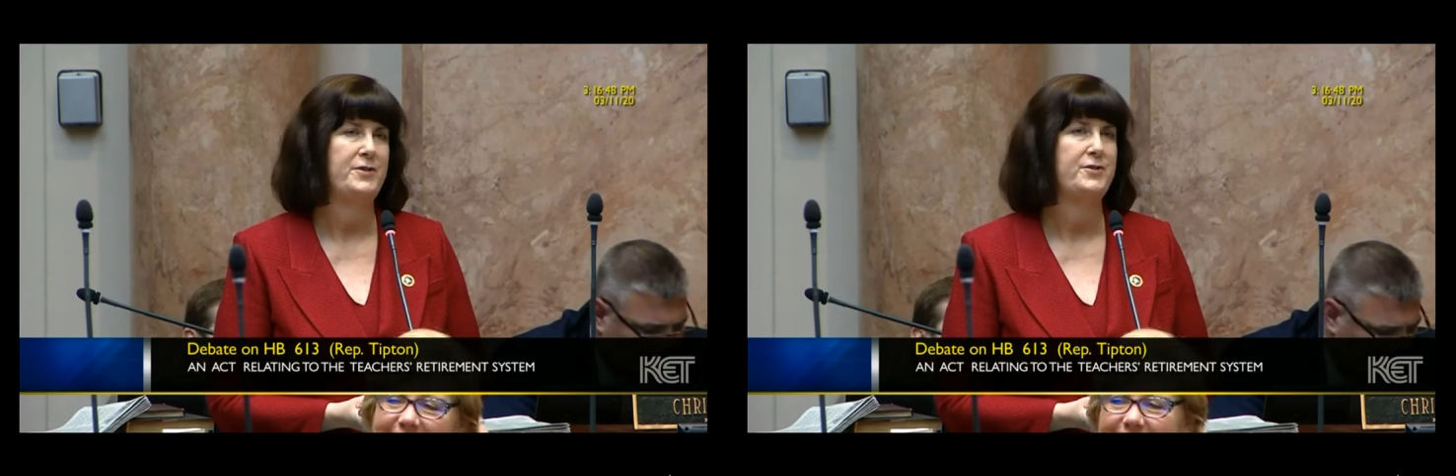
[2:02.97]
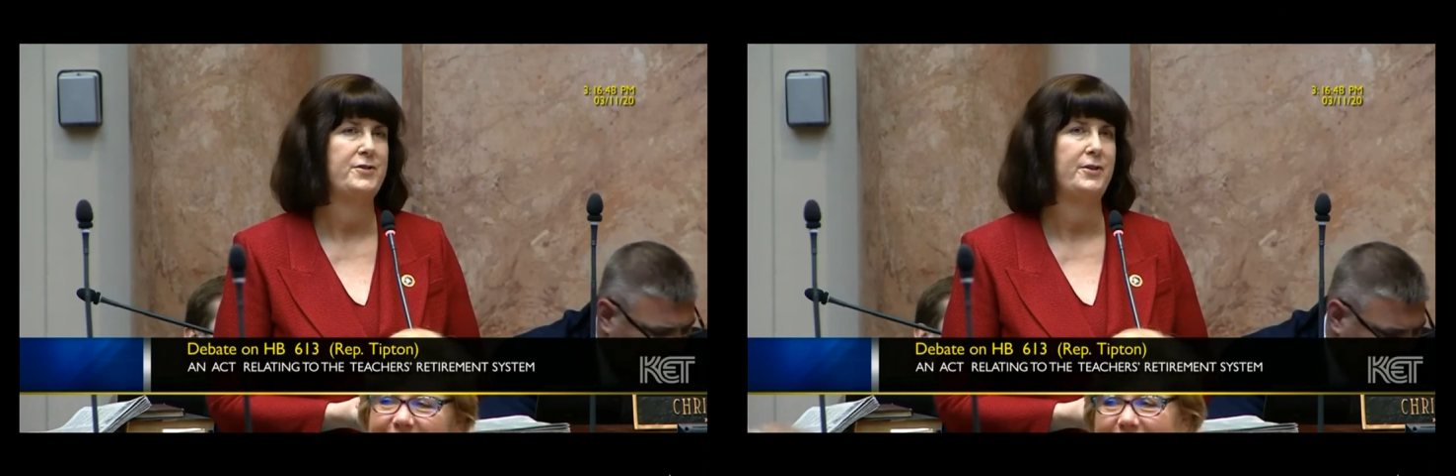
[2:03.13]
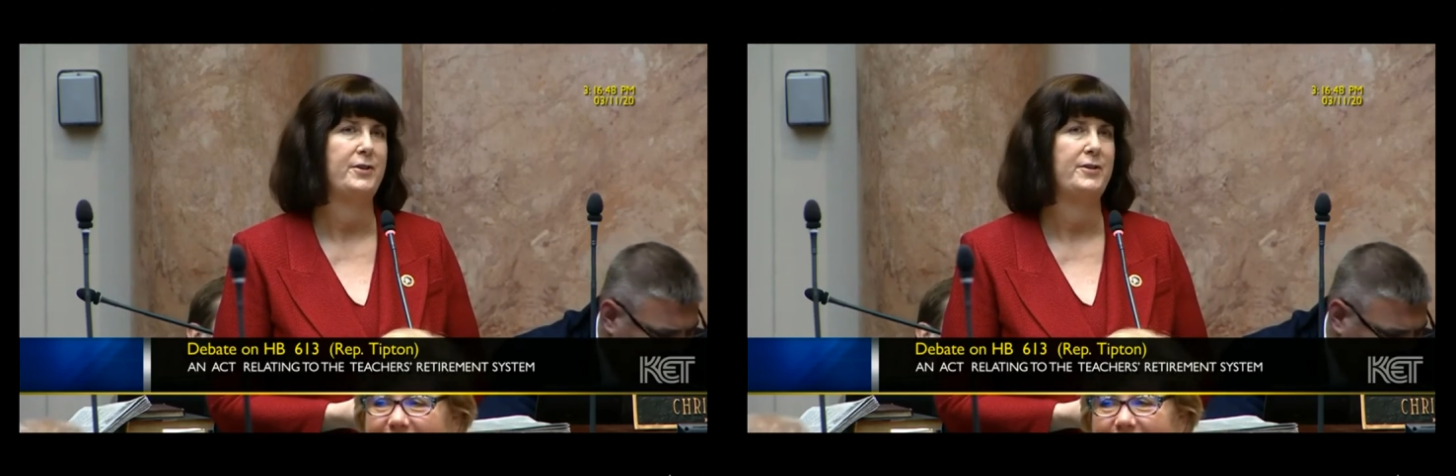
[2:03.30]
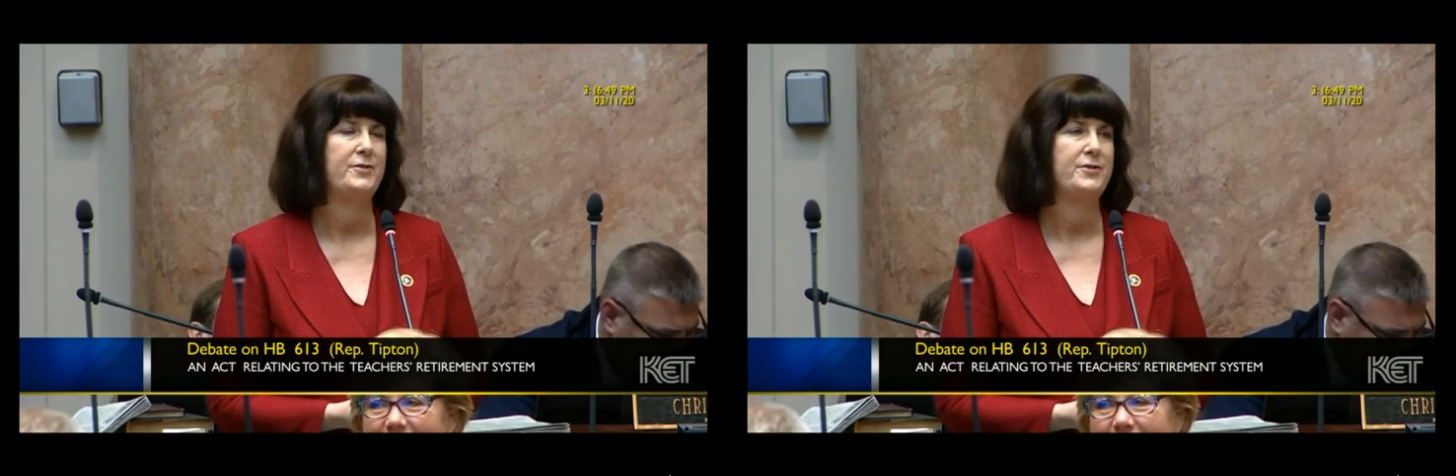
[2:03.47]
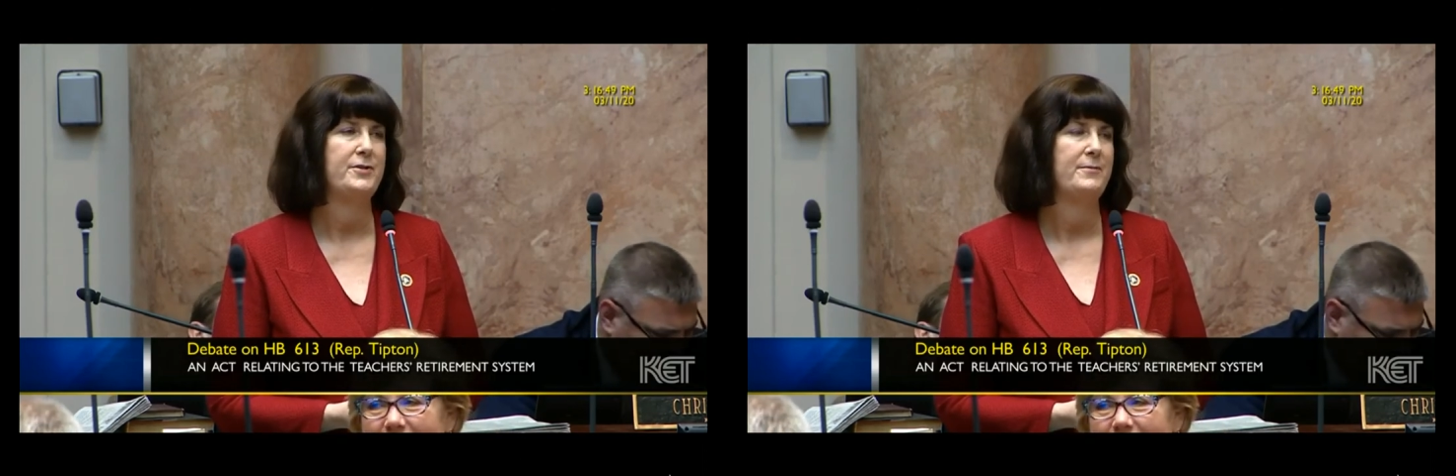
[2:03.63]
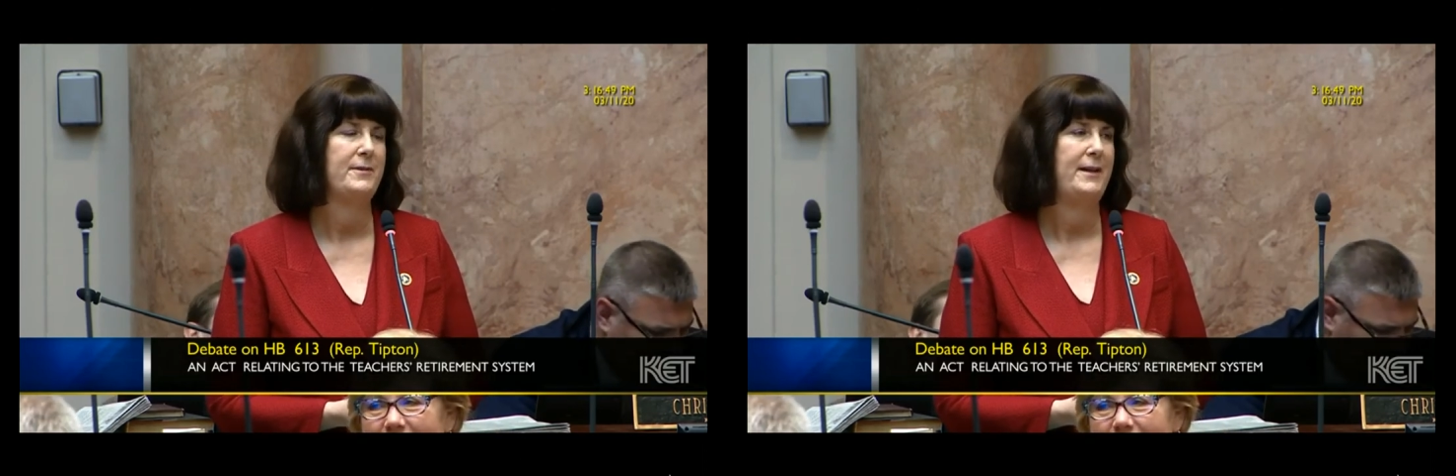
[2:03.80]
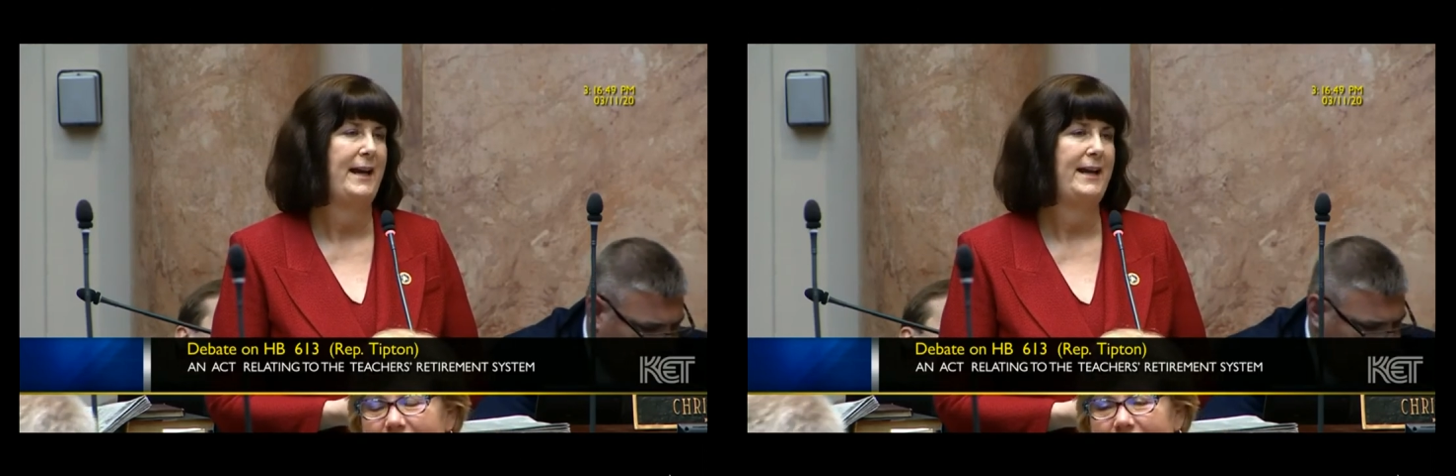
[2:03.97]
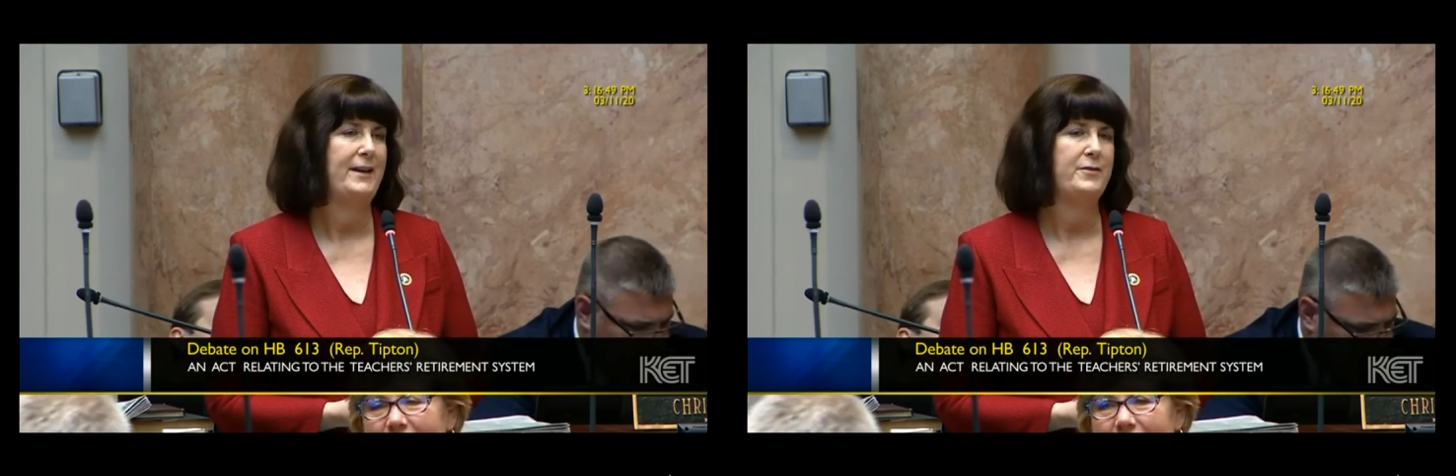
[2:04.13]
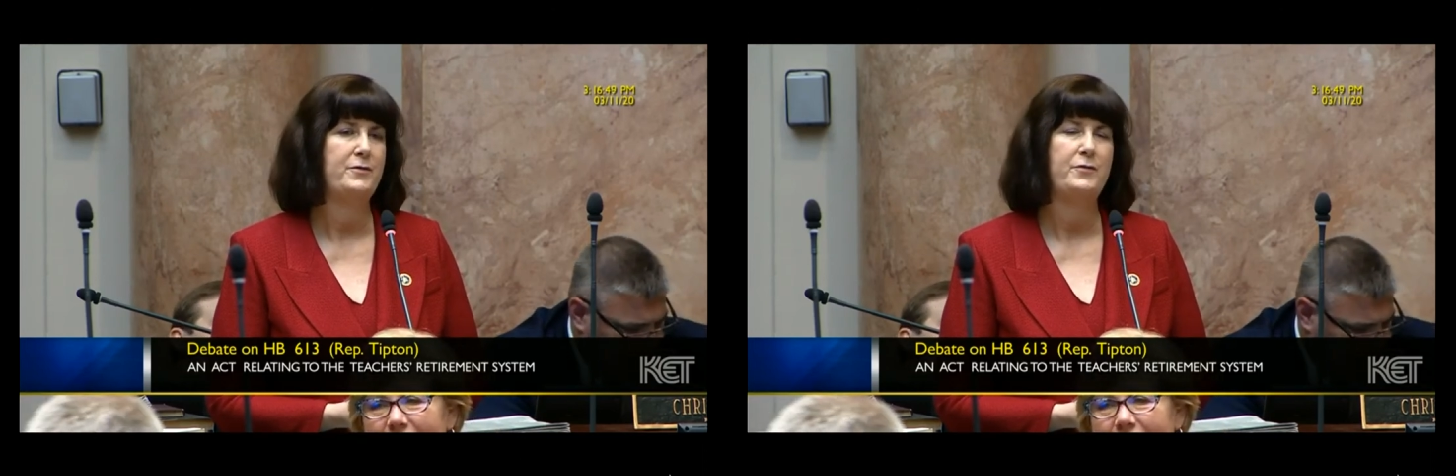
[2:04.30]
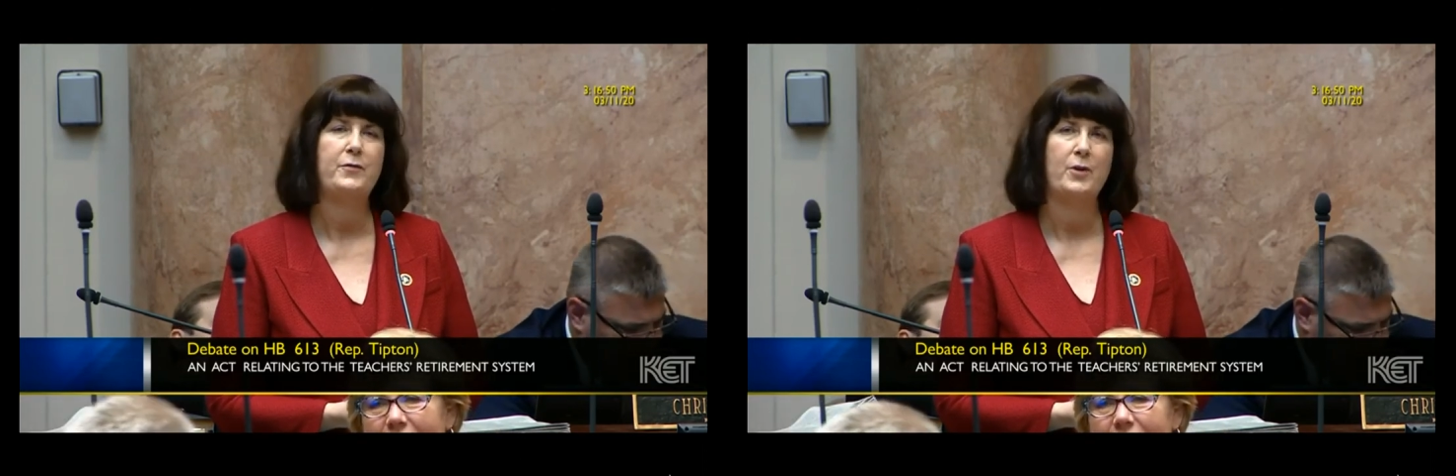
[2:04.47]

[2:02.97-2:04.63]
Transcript: concerns, and